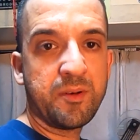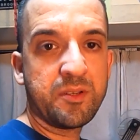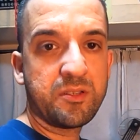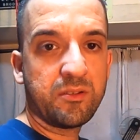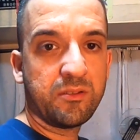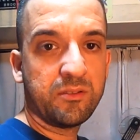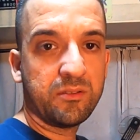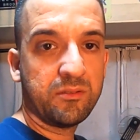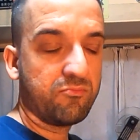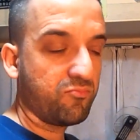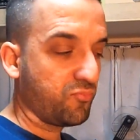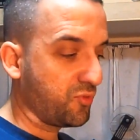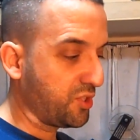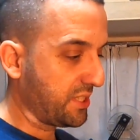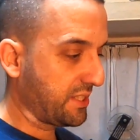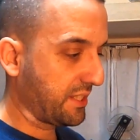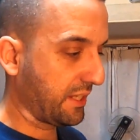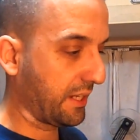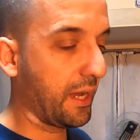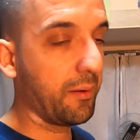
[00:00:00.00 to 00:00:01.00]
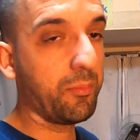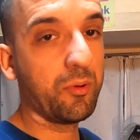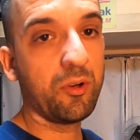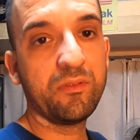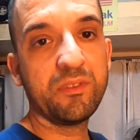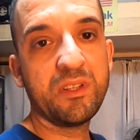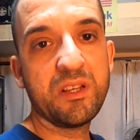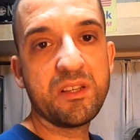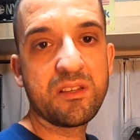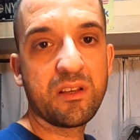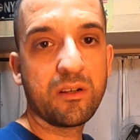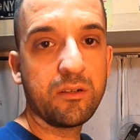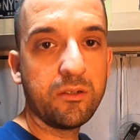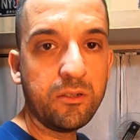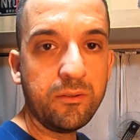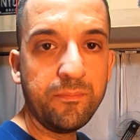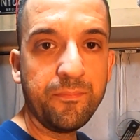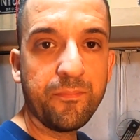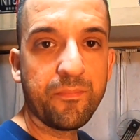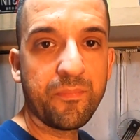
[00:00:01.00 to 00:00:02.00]
Amazon just a couple of days
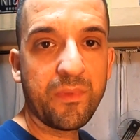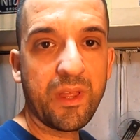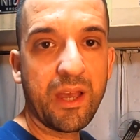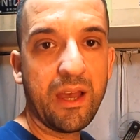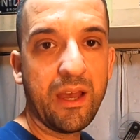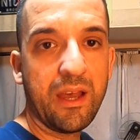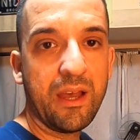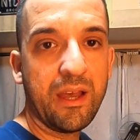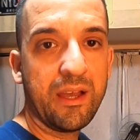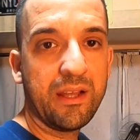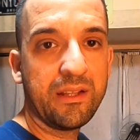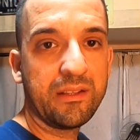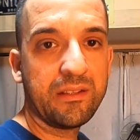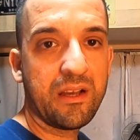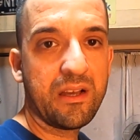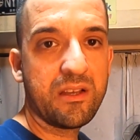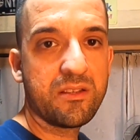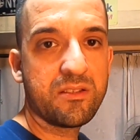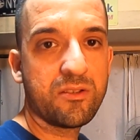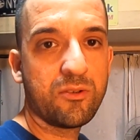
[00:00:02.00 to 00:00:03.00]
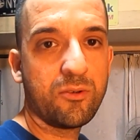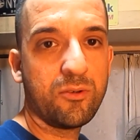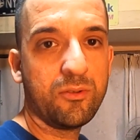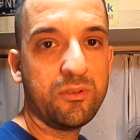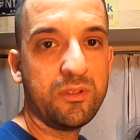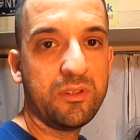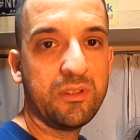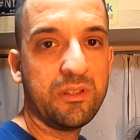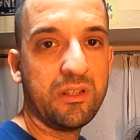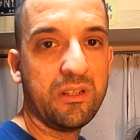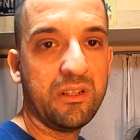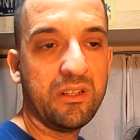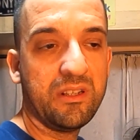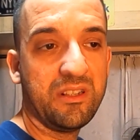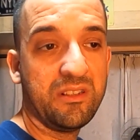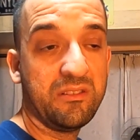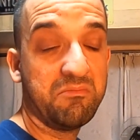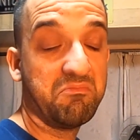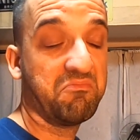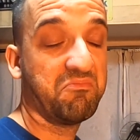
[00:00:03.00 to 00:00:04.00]
ago, and I thought,
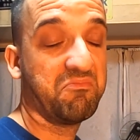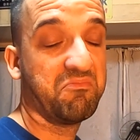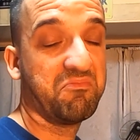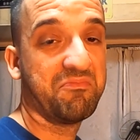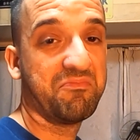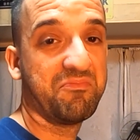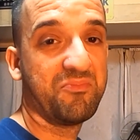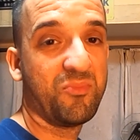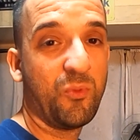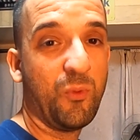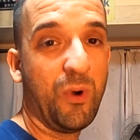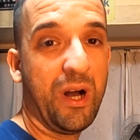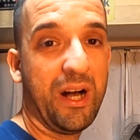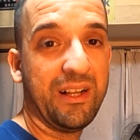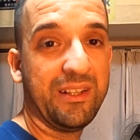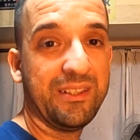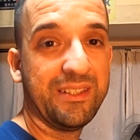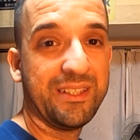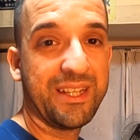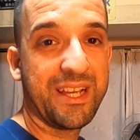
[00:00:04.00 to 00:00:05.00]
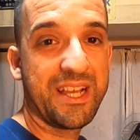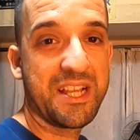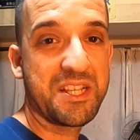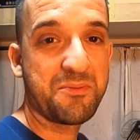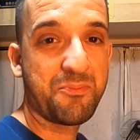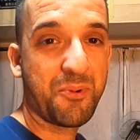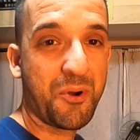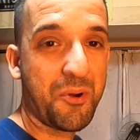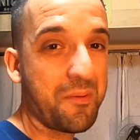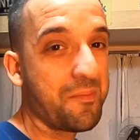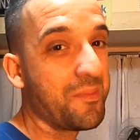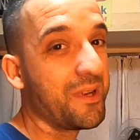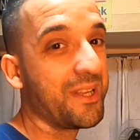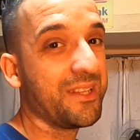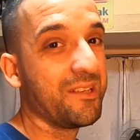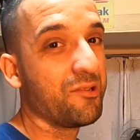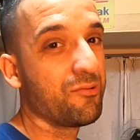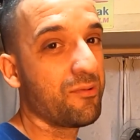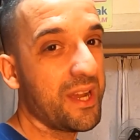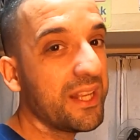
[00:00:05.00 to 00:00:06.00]
well, it's
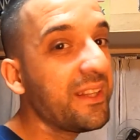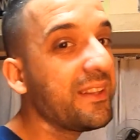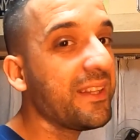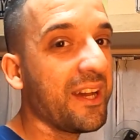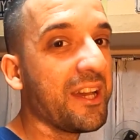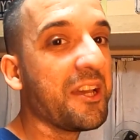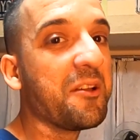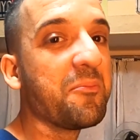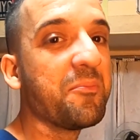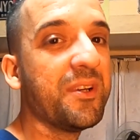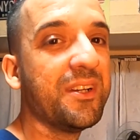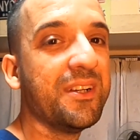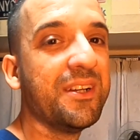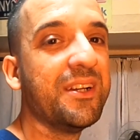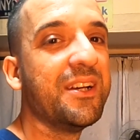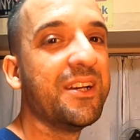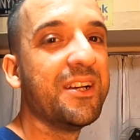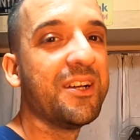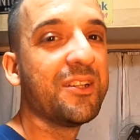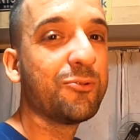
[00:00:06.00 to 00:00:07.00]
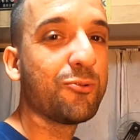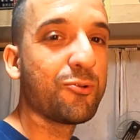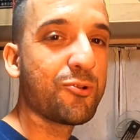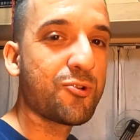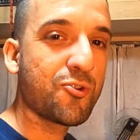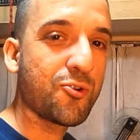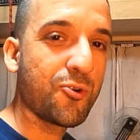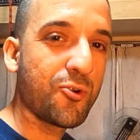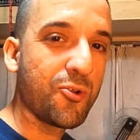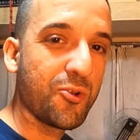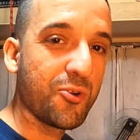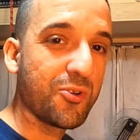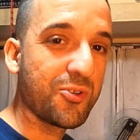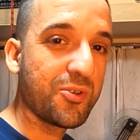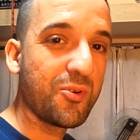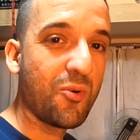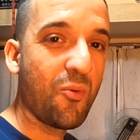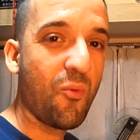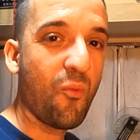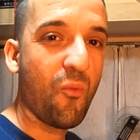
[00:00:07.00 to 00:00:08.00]
probably the right time to show
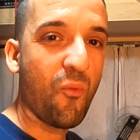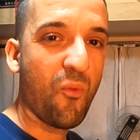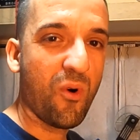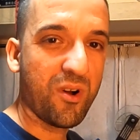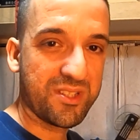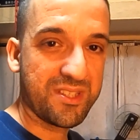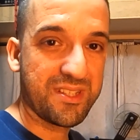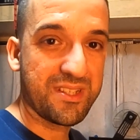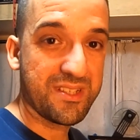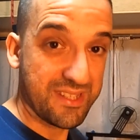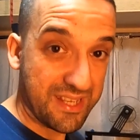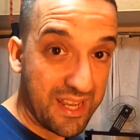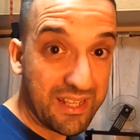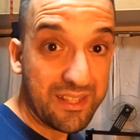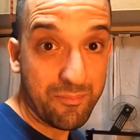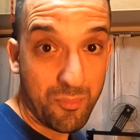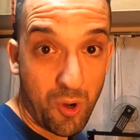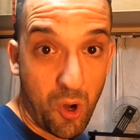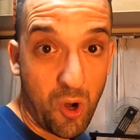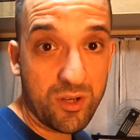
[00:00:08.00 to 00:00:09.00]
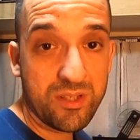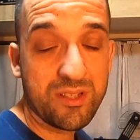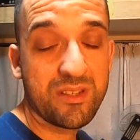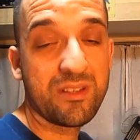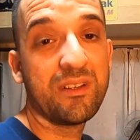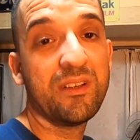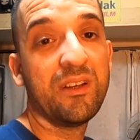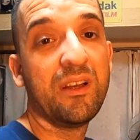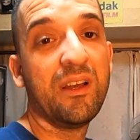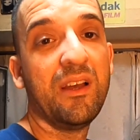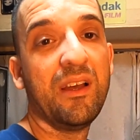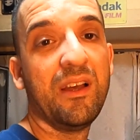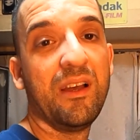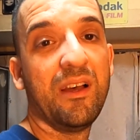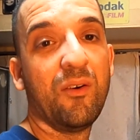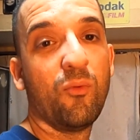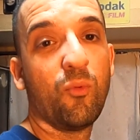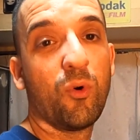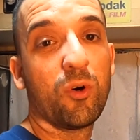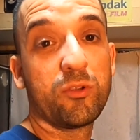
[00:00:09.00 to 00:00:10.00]
you what's inside the box,
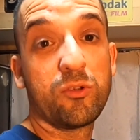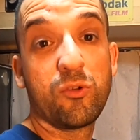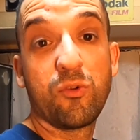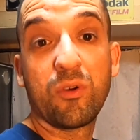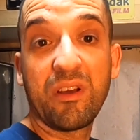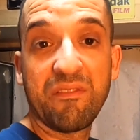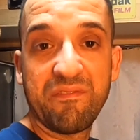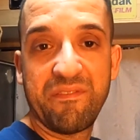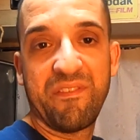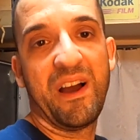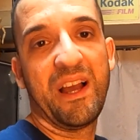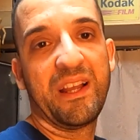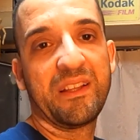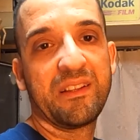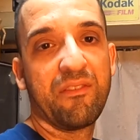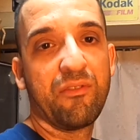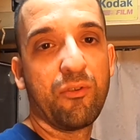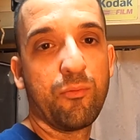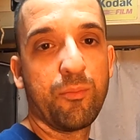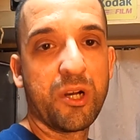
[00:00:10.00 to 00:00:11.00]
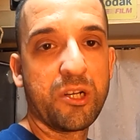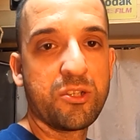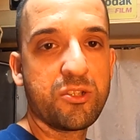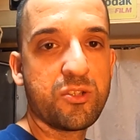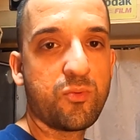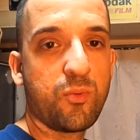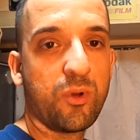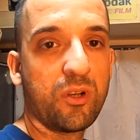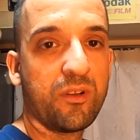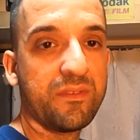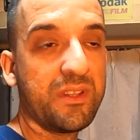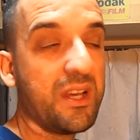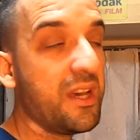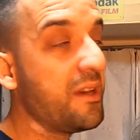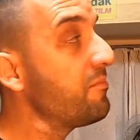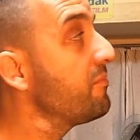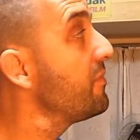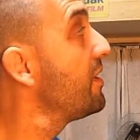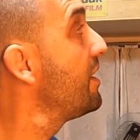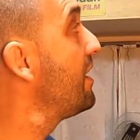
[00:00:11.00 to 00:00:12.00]
what you can find if you purchase one of
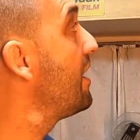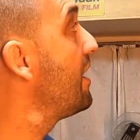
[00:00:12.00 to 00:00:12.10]
them,